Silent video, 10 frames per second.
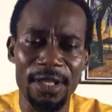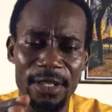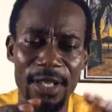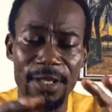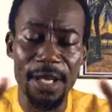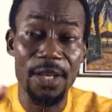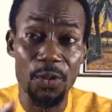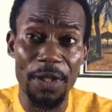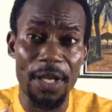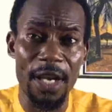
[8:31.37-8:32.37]
discuss
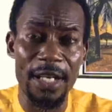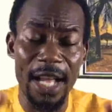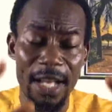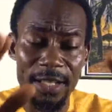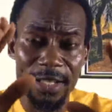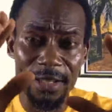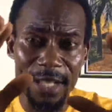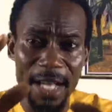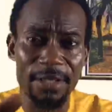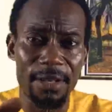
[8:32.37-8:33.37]
with God, and
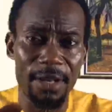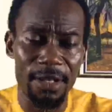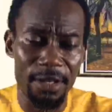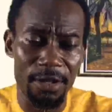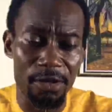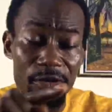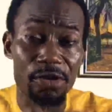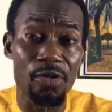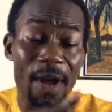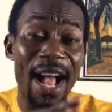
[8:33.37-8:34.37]
ask God to
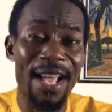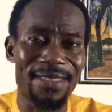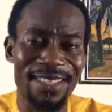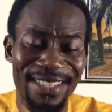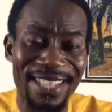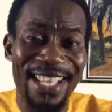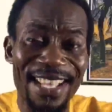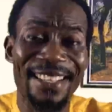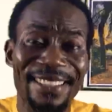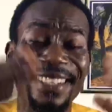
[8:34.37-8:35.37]
do as
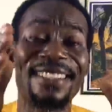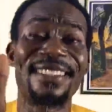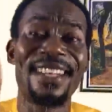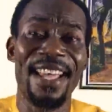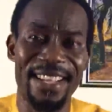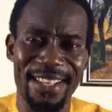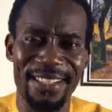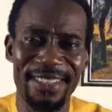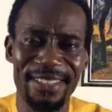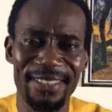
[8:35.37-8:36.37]
they desire.
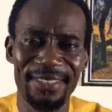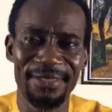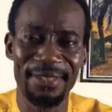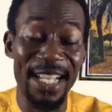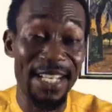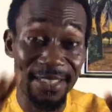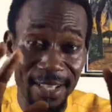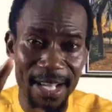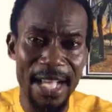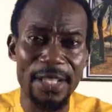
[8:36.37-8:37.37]

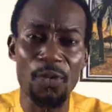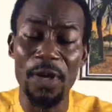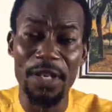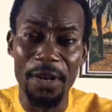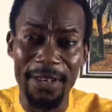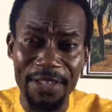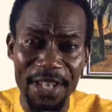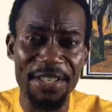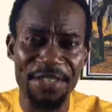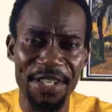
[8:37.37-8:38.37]
And God will not
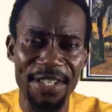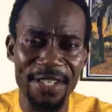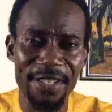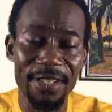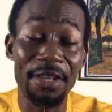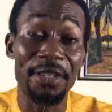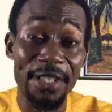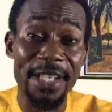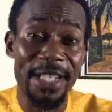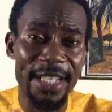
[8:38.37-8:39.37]
change it
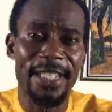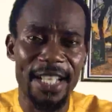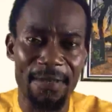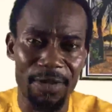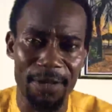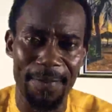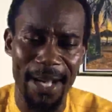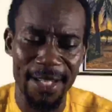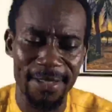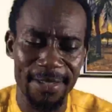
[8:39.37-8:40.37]
until it comes to
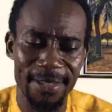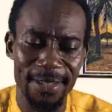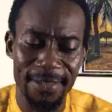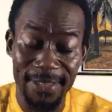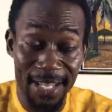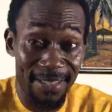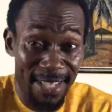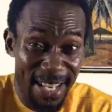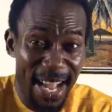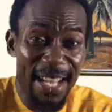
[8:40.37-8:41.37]
pass. That's
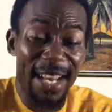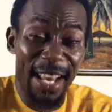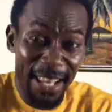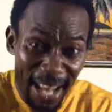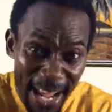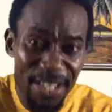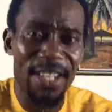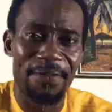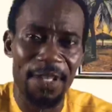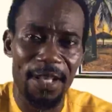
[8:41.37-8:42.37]
an
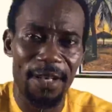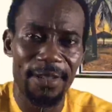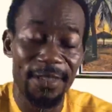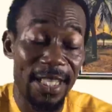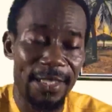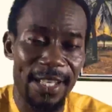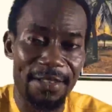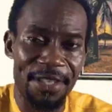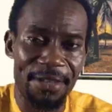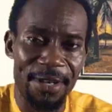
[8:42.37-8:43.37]
Elijah figure in
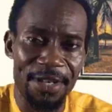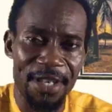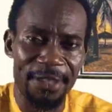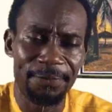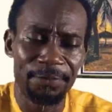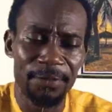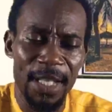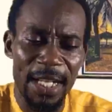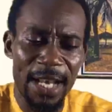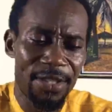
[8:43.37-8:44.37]
that generation.
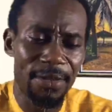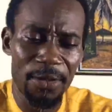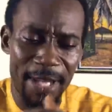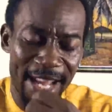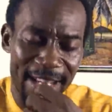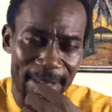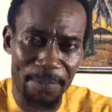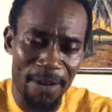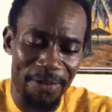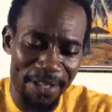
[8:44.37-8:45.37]
And let's look at the
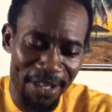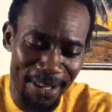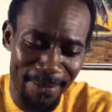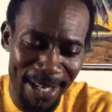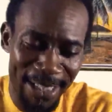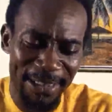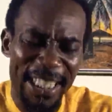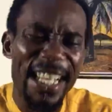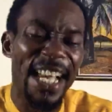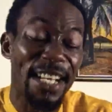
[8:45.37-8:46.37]
prophet Jeremiah.
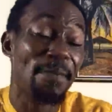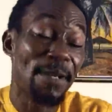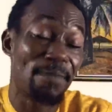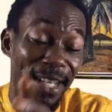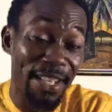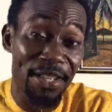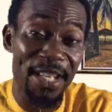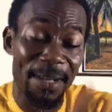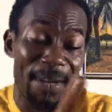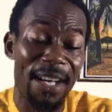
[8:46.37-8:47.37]
He had made
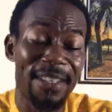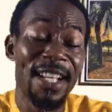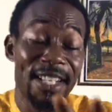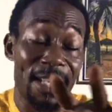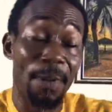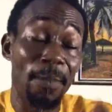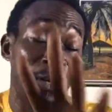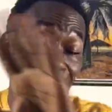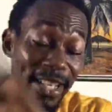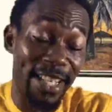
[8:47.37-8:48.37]
prediction about the
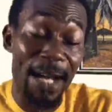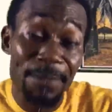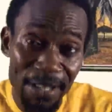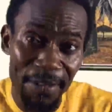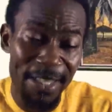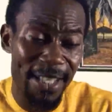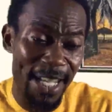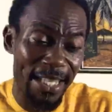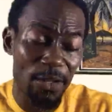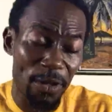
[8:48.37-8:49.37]
Babylonian captivity,
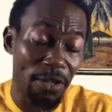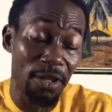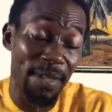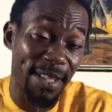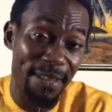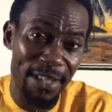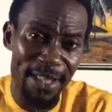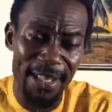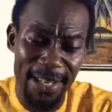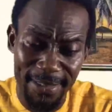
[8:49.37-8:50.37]
and it was going to be
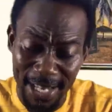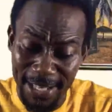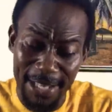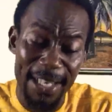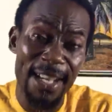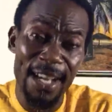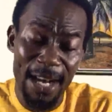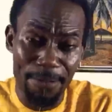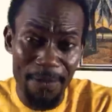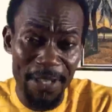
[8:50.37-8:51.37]
70 years. And then
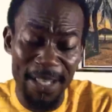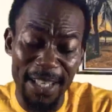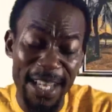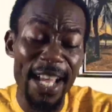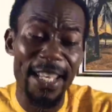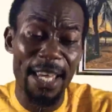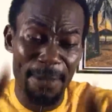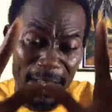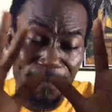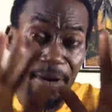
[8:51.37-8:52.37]
a prophet Ananiah came
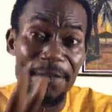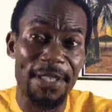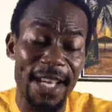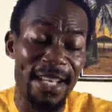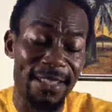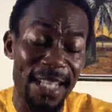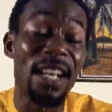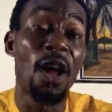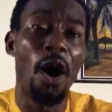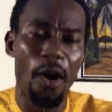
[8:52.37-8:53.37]
and prophesied and
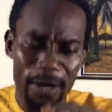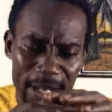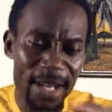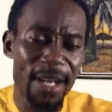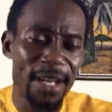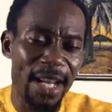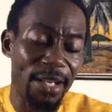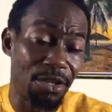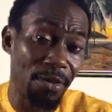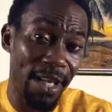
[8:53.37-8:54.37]
said, no,
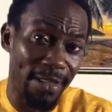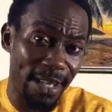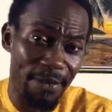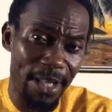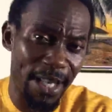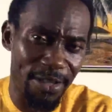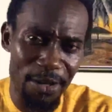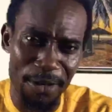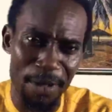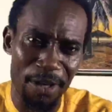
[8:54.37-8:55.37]
in 2 years, everything is
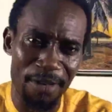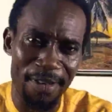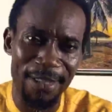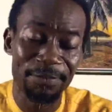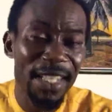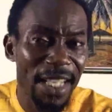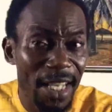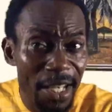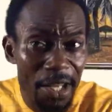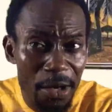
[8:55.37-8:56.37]
going to be over. He
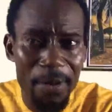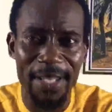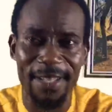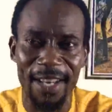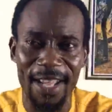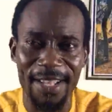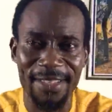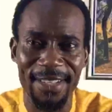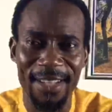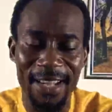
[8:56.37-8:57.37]
knew his
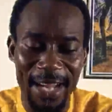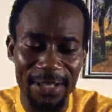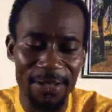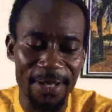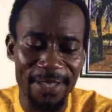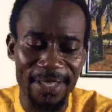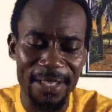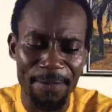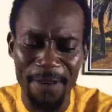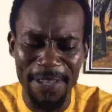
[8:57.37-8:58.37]
class. And so he said,
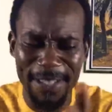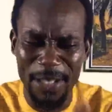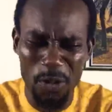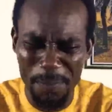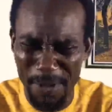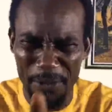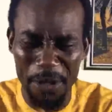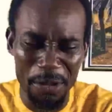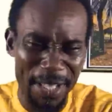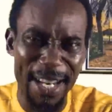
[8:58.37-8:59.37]
the prophets that were before
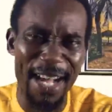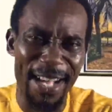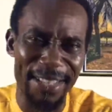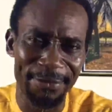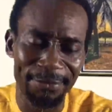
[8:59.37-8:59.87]
you and I,